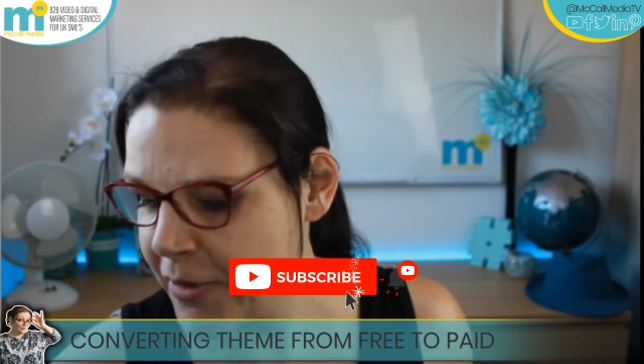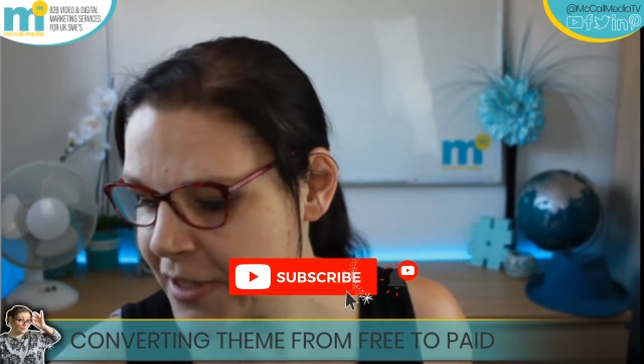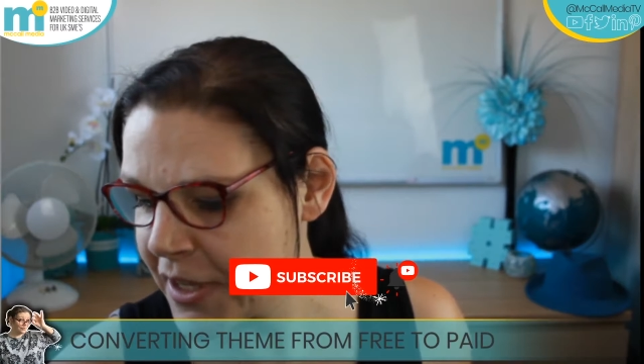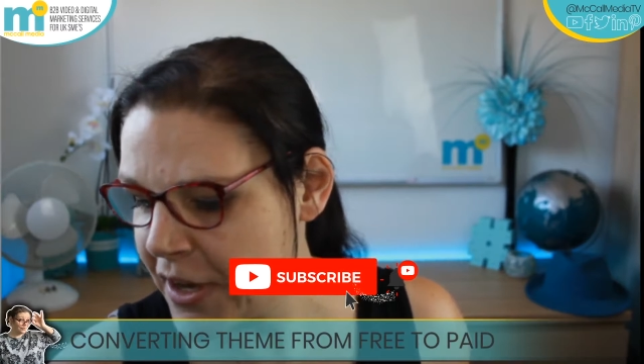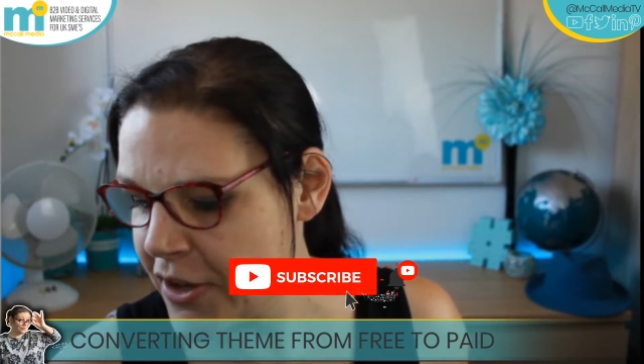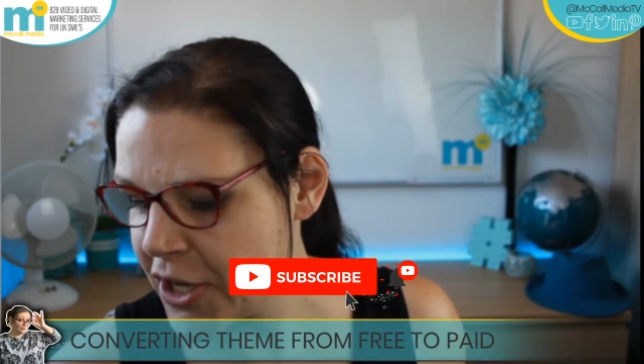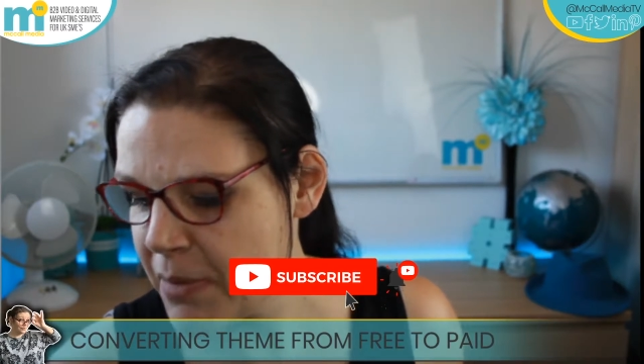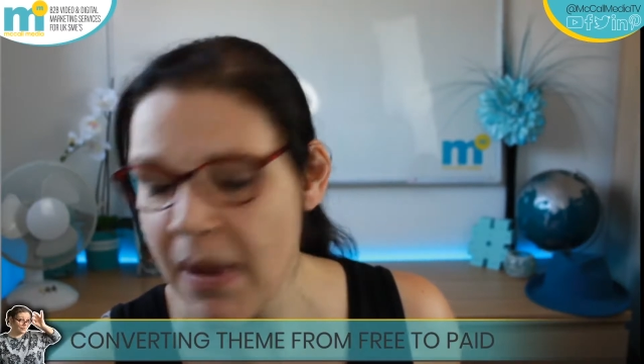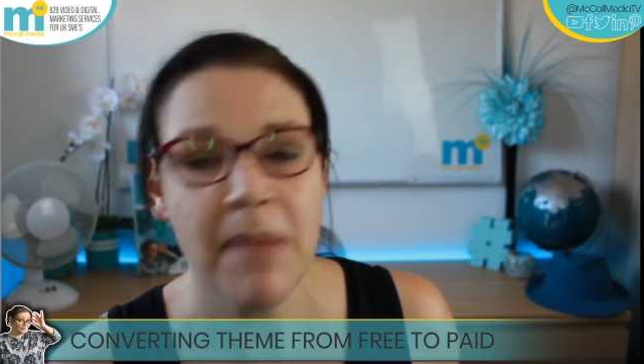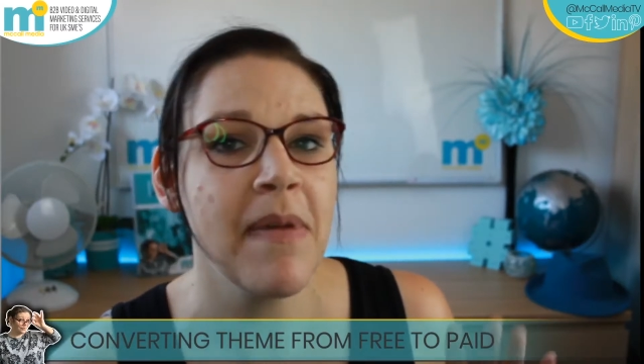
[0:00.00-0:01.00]
just going to show you
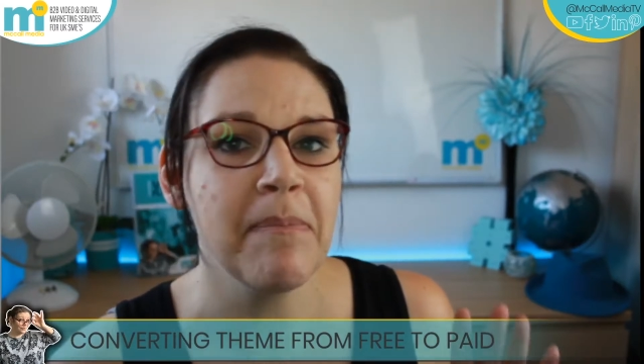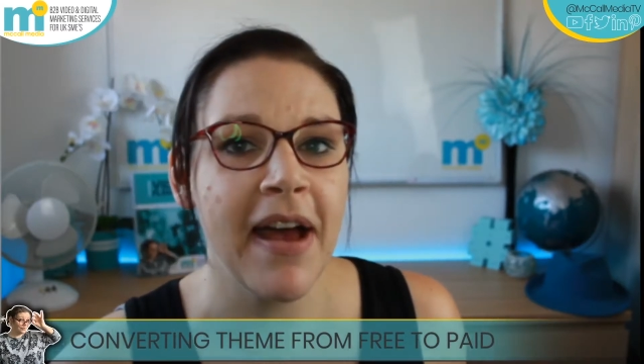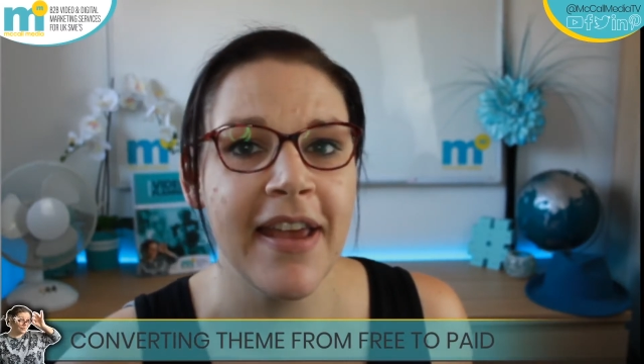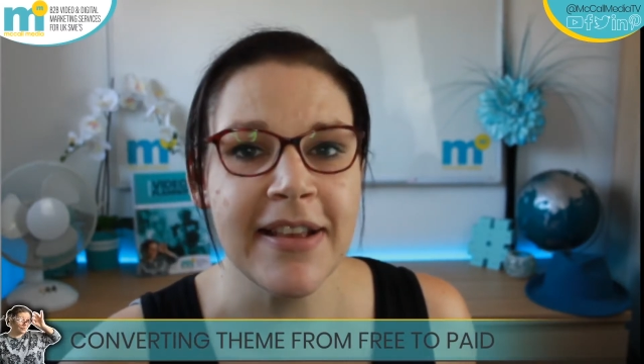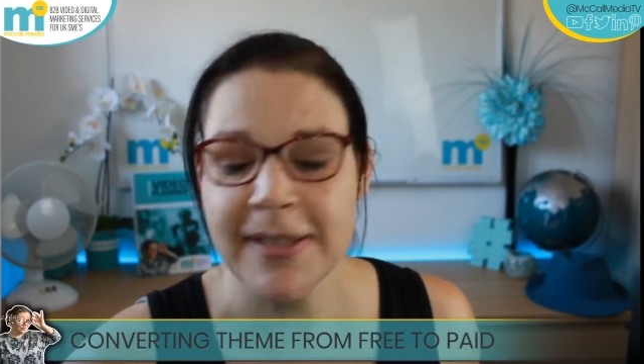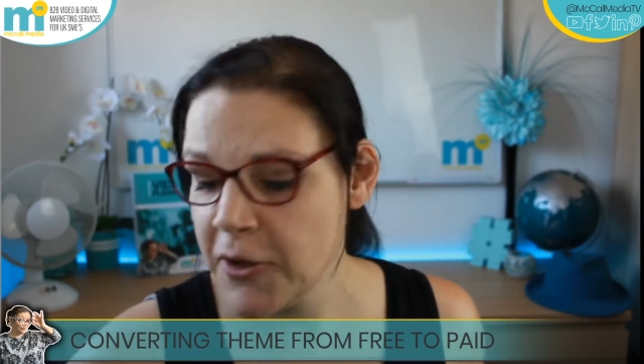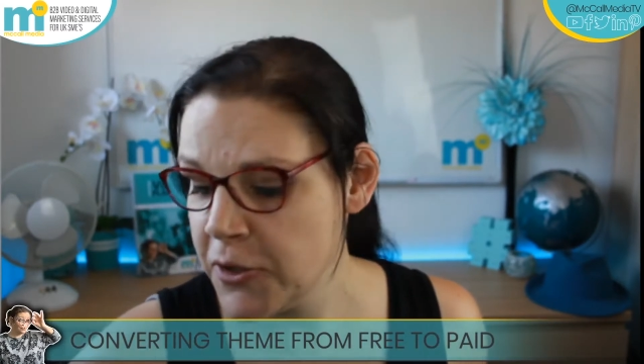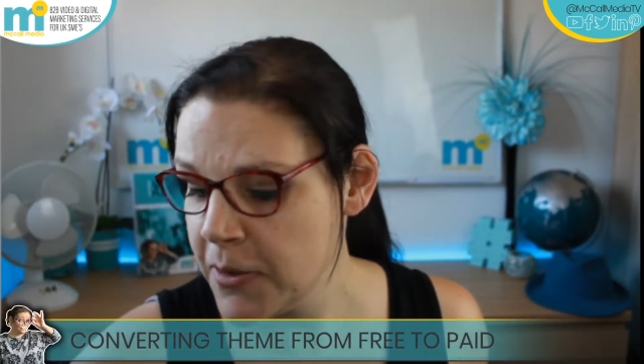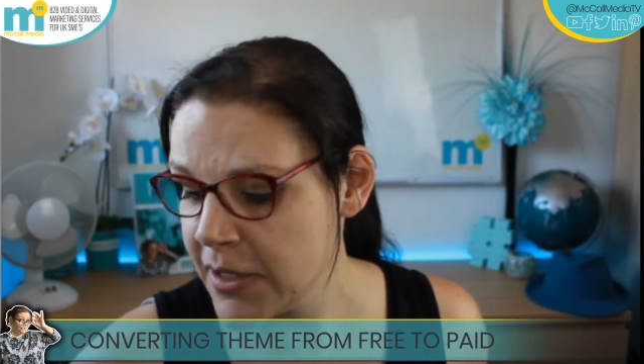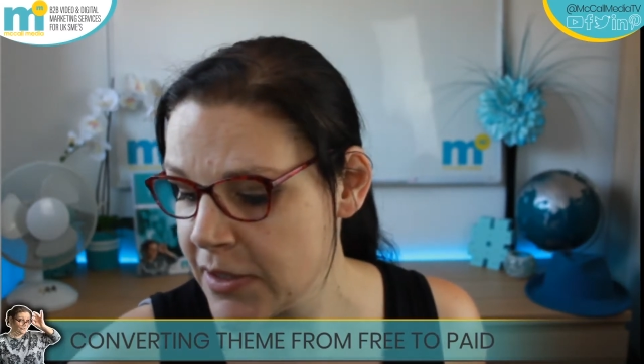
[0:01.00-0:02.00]
my
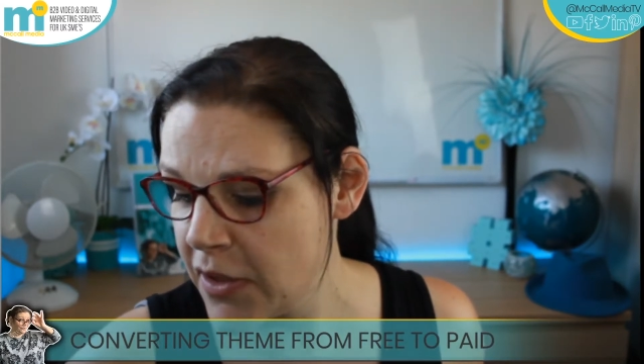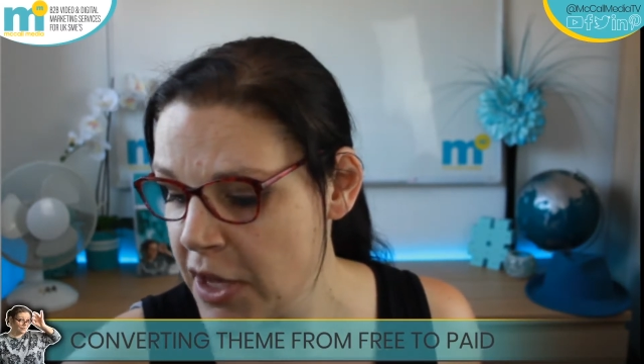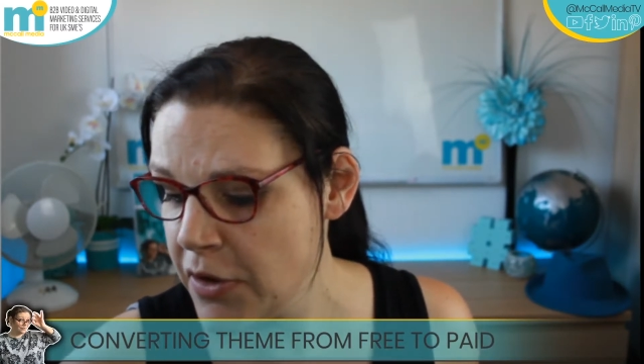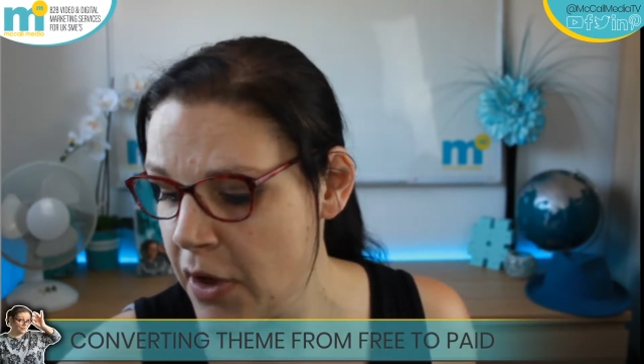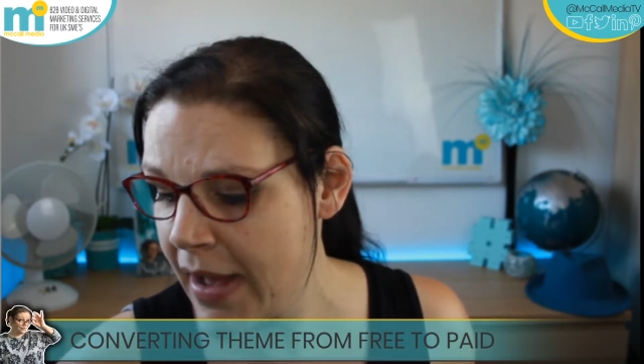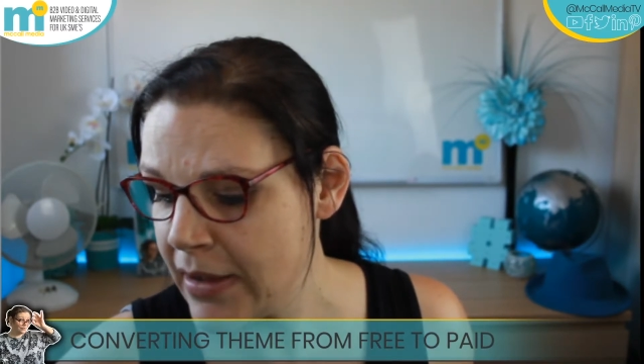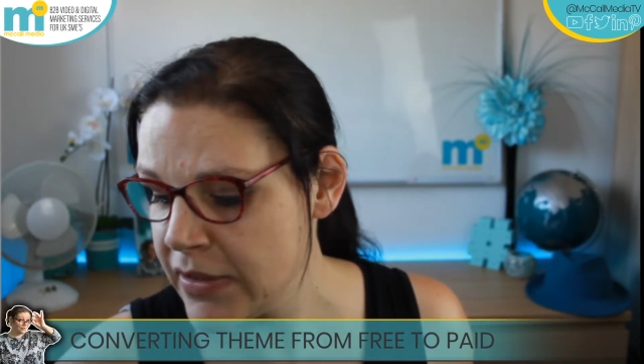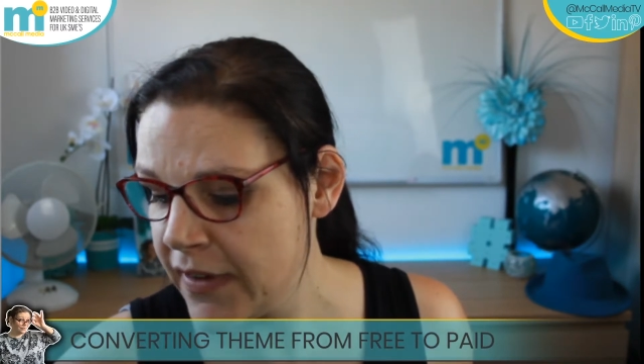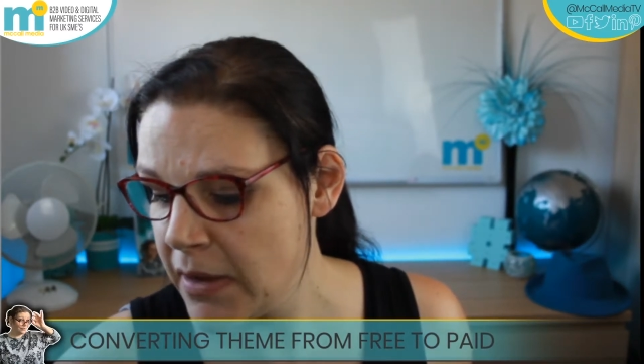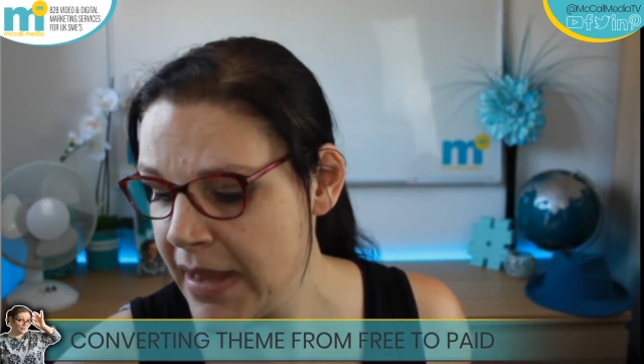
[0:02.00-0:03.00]
socials so that you know how to
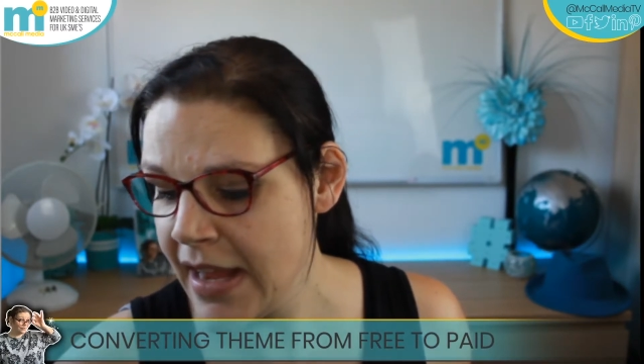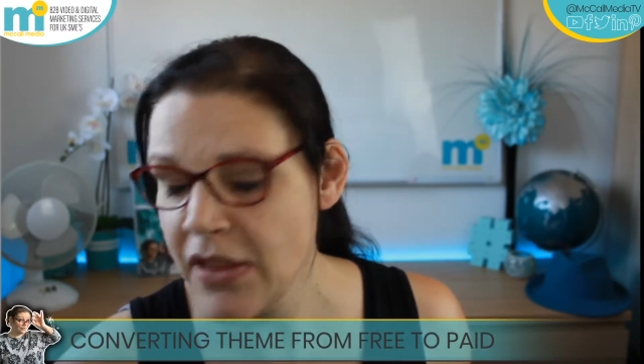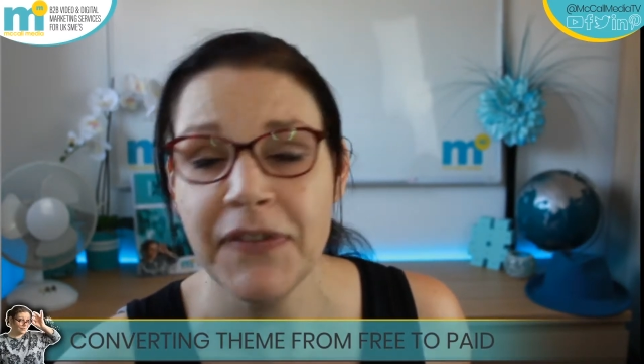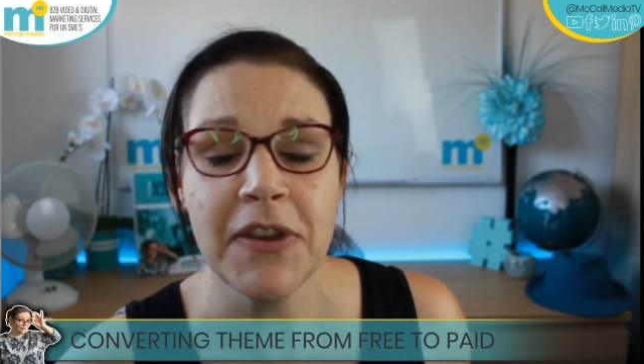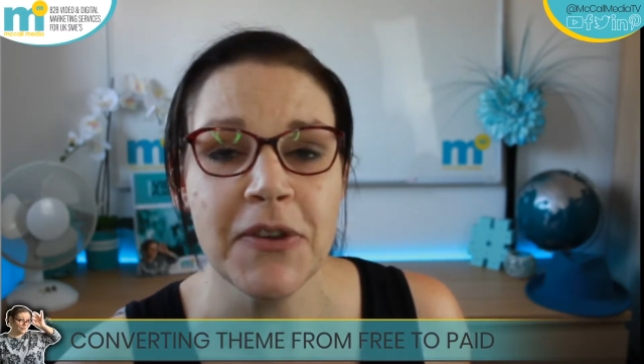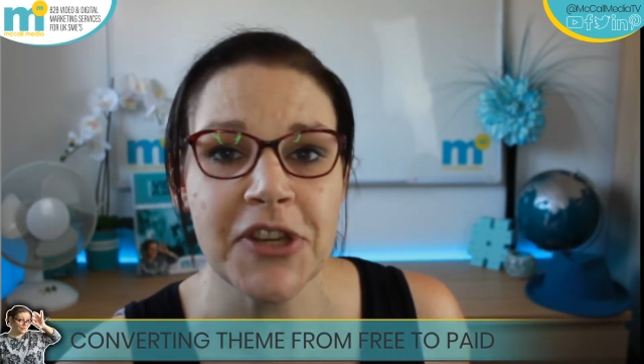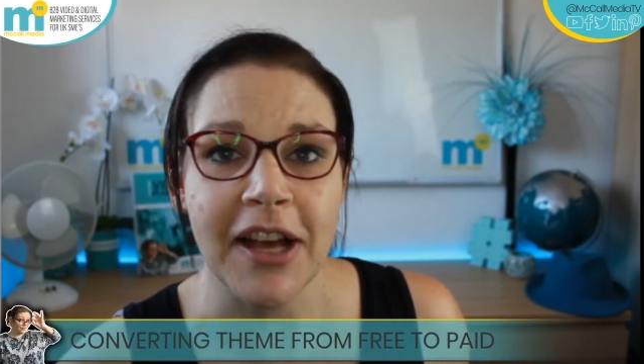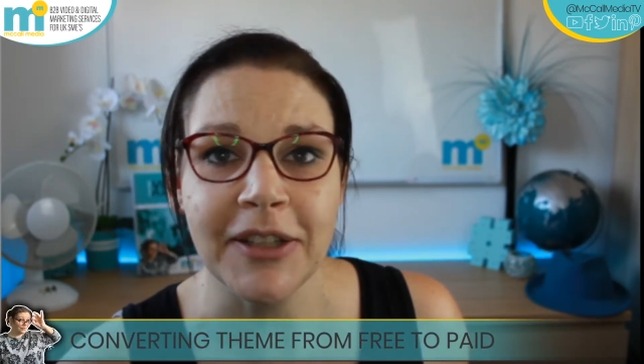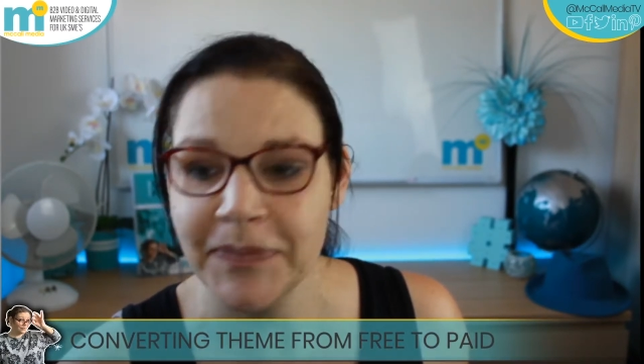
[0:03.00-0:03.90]
find me in the future.